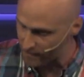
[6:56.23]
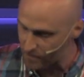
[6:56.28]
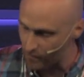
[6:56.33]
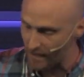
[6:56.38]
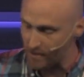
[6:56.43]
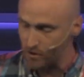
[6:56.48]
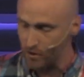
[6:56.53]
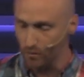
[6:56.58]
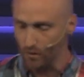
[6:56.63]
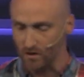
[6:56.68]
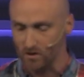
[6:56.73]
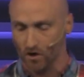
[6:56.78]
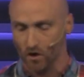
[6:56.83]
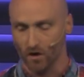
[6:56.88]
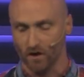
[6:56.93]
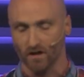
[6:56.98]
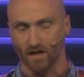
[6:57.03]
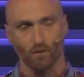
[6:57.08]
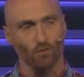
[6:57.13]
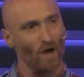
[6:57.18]
So as you are
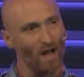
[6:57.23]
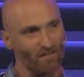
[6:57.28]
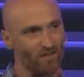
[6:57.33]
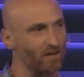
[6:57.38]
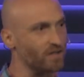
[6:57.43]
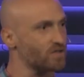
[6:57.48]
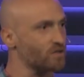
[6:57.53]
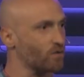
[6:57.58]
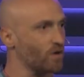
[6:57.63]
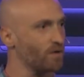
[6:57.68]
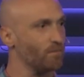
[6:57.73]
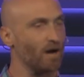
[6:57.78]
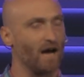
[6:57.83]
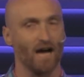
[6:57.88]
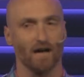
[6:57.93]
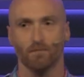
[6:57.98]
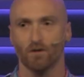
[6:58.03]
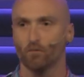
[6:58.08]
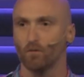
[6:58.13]
turning there, we'll have it on the screen behind me.